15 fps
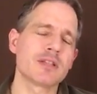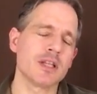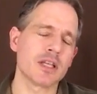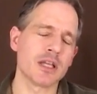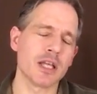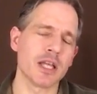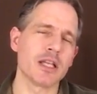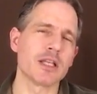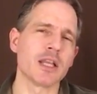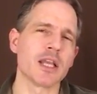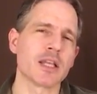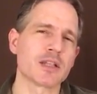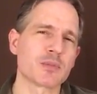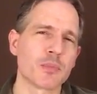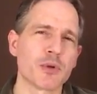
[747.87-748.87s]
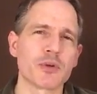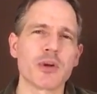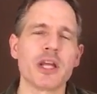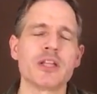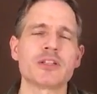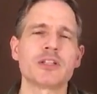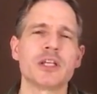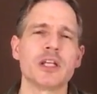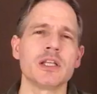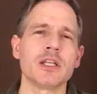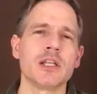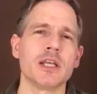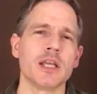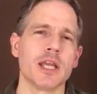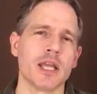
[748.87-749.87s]
in
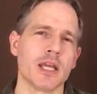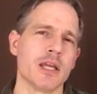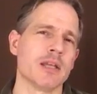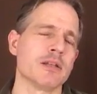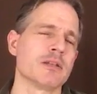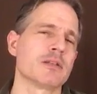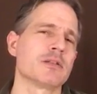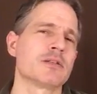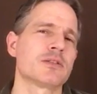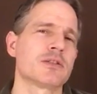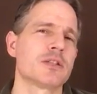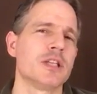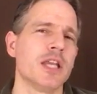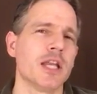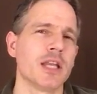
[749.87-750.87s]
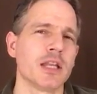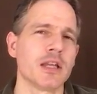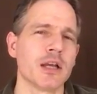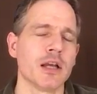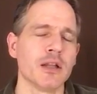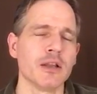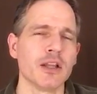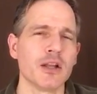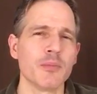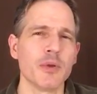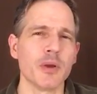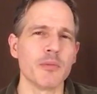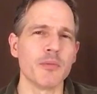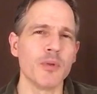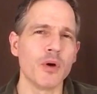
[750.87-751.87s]
exploration and getting a little
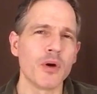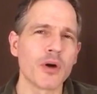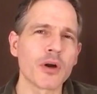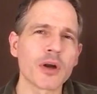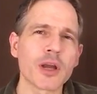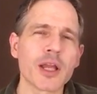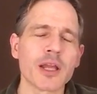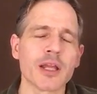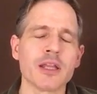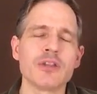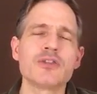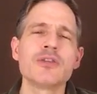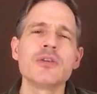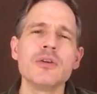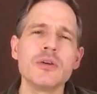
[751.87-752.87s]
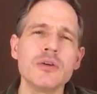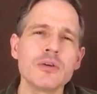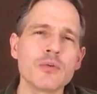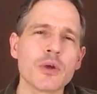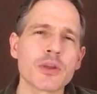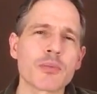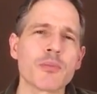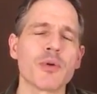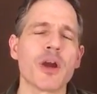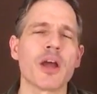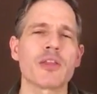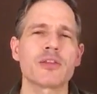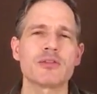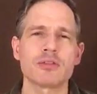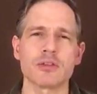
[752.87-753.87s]
bit more in tune with
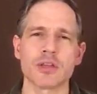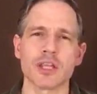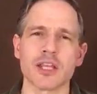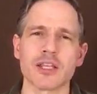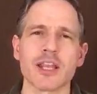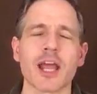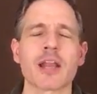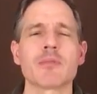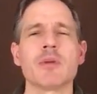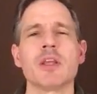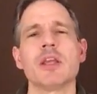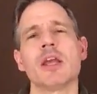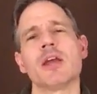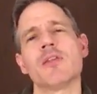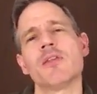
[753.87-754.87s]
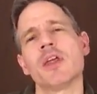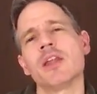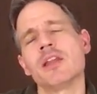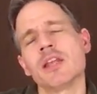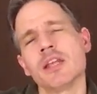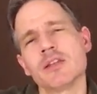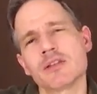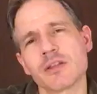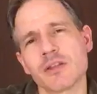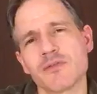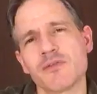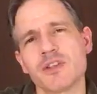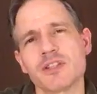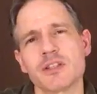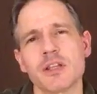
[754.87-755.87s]
breath to the anatomy and then into the
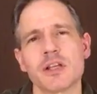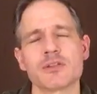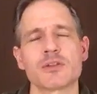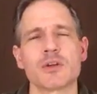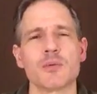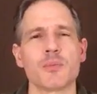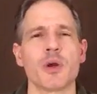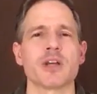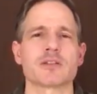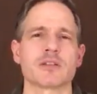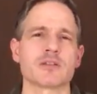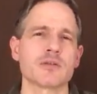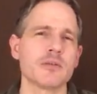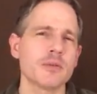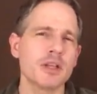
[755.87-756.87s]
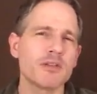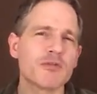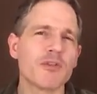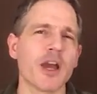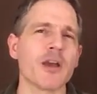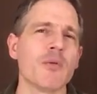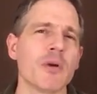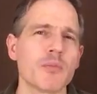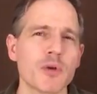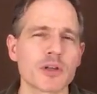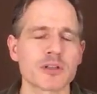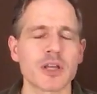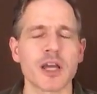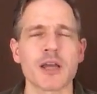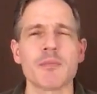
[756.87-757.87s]
physiological process. So I'm going to invite one
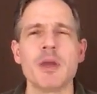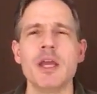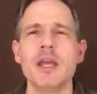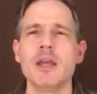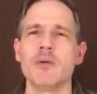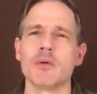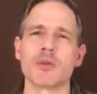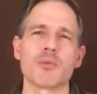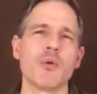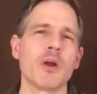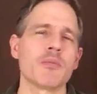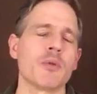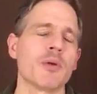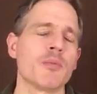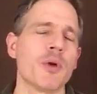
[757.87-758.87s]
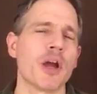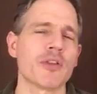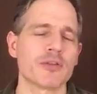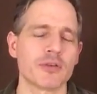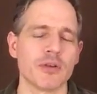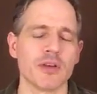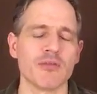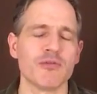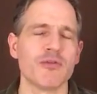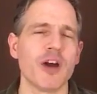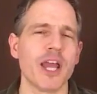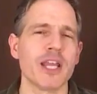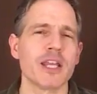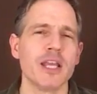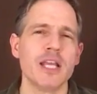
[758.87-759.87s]
more time with one more breath to
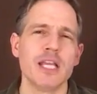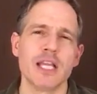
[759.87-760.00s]
invite